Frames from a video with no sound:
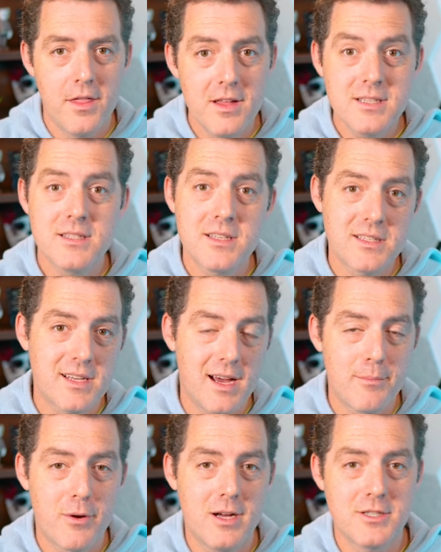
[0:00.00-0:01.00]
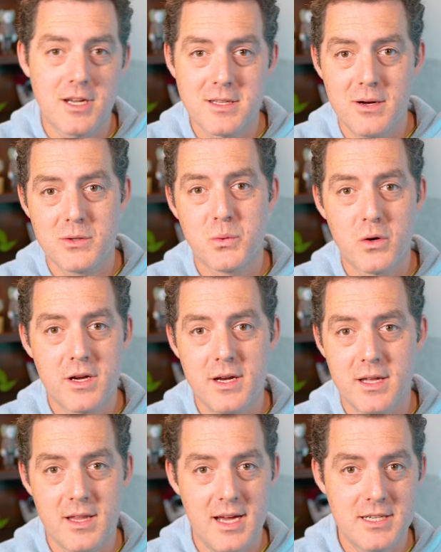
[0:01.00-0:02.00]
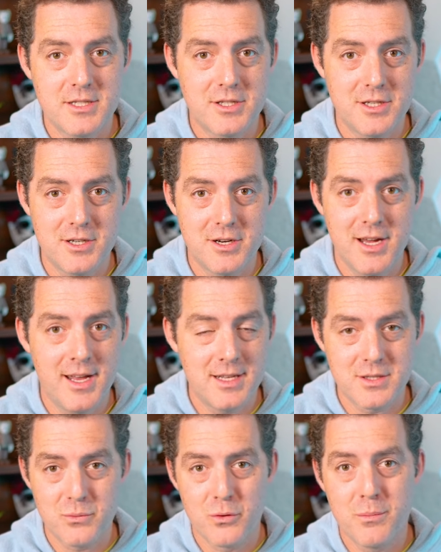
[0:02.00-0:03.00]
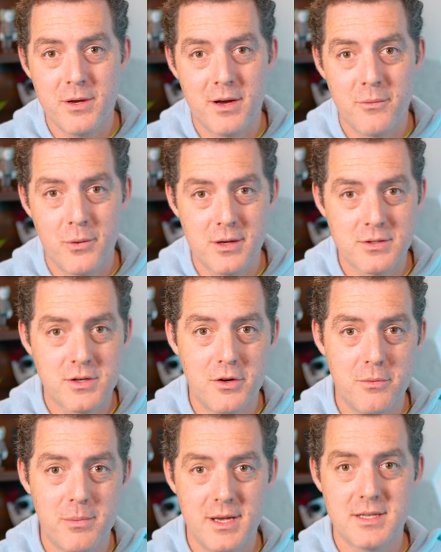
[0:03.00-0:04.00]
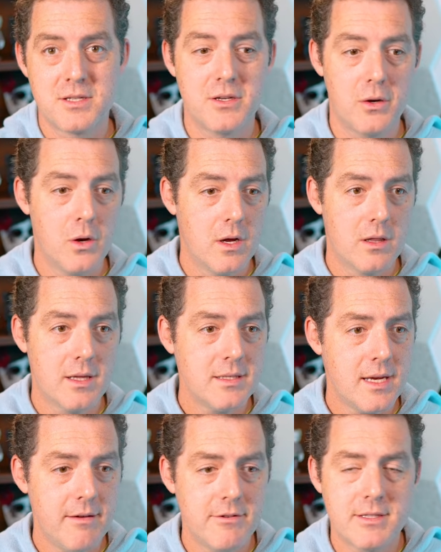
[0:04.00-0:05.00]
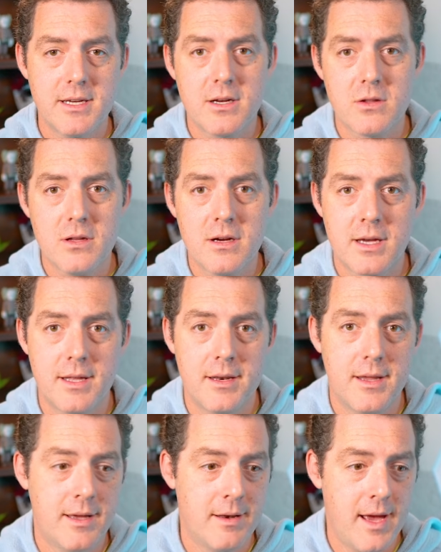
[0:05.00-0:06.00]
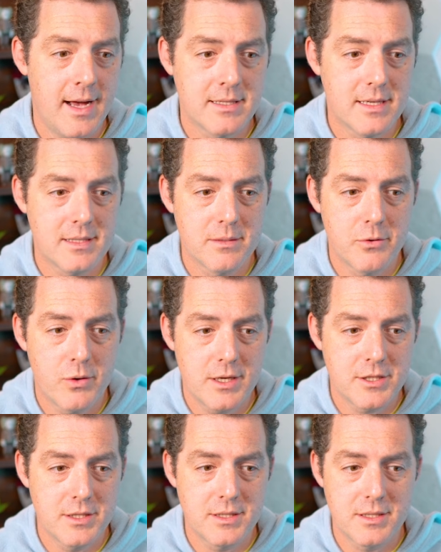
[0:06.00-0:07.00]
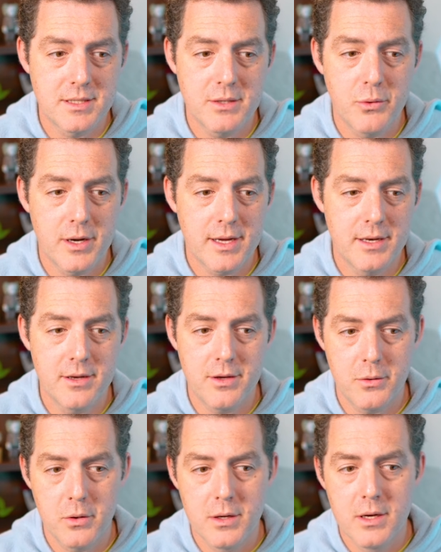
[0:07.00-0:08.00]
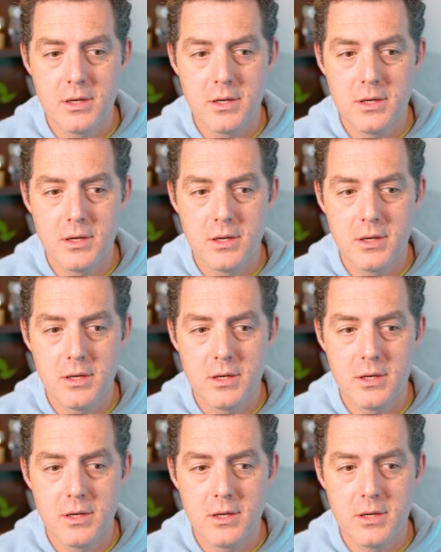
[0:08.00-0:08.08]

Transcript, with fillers: This is a side project I was working on last year, and it's a Ruby on Rails code base. So let's have it take a look and, and ask it some questions and see what it can do.